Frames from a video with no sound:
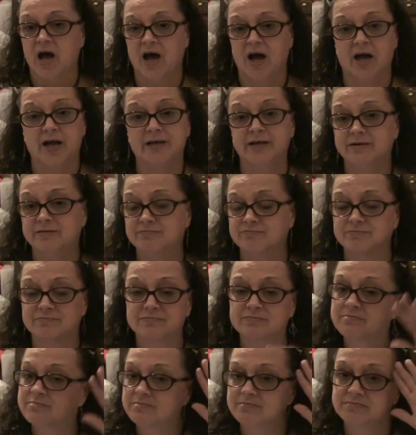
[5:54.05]
I am
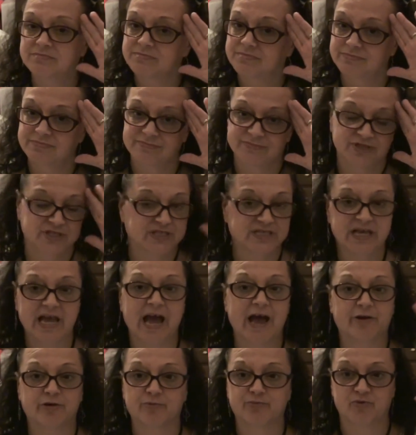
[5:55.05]

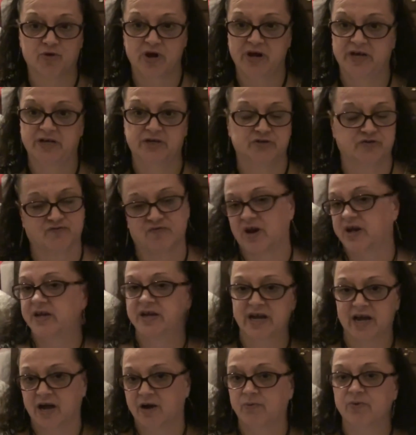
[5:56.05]
scatterbrained right
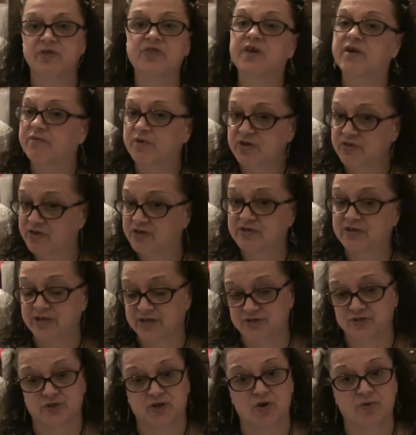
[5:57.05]
now with everything that
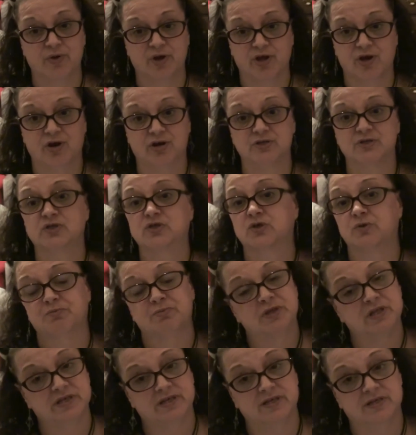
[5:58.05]
is going on. So
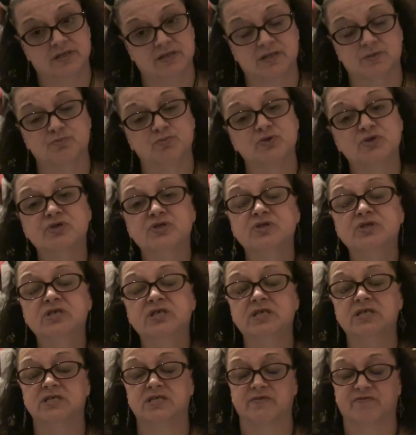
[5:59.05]
please,
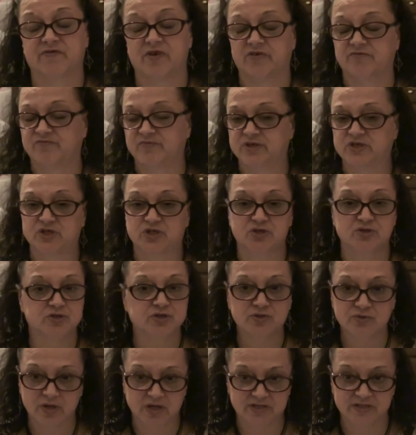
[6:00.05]
please, if I've missed you,
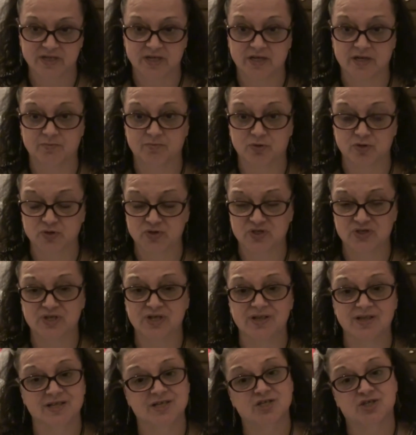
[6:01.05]
do not take it
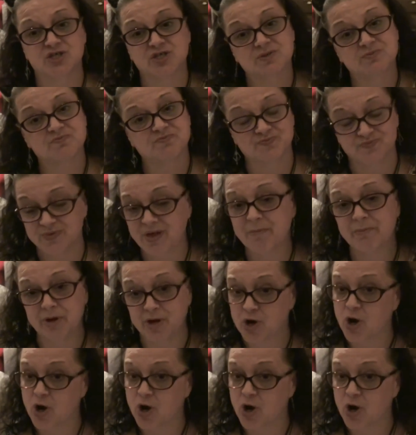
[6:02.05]
personally. Just let me